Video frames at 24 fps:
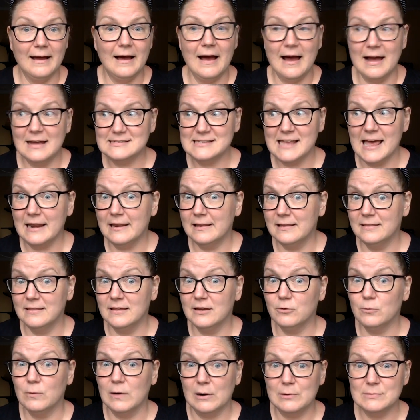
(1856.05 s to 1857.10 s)
I sat in
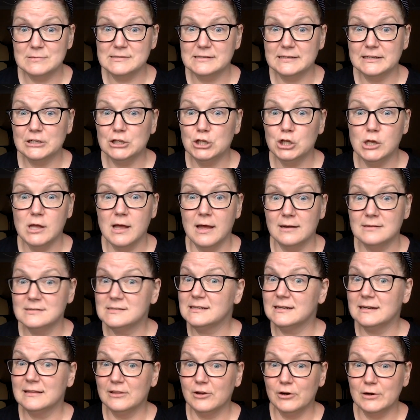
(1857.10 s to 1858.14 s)
there when I was little, and
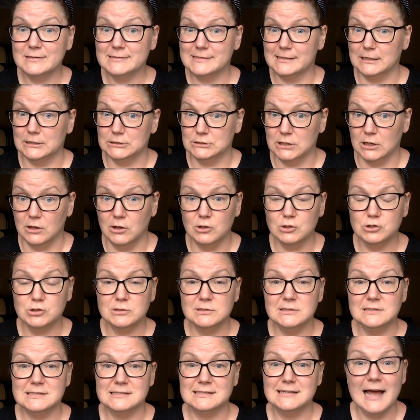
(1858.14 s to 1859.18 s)
sitting there as an adult,
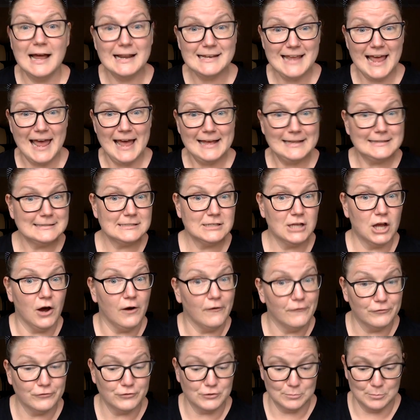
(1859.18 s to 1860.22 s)
it's not as
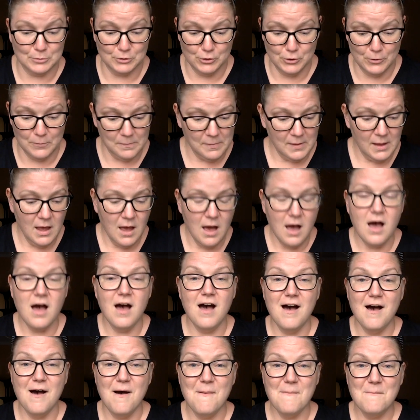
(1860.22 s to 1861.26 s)
comfortable,
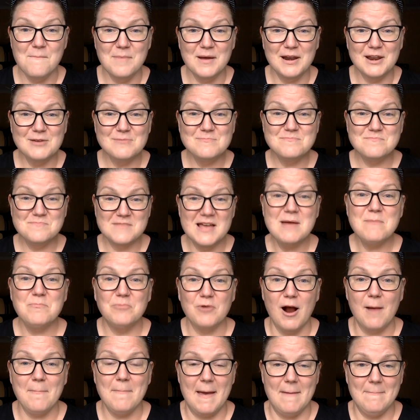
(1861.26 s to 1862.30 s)
um, but it, it
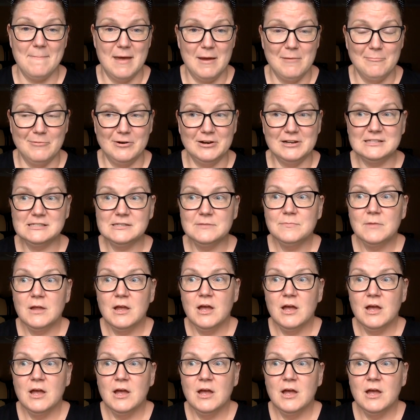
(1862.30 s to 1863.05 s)
brought back memories.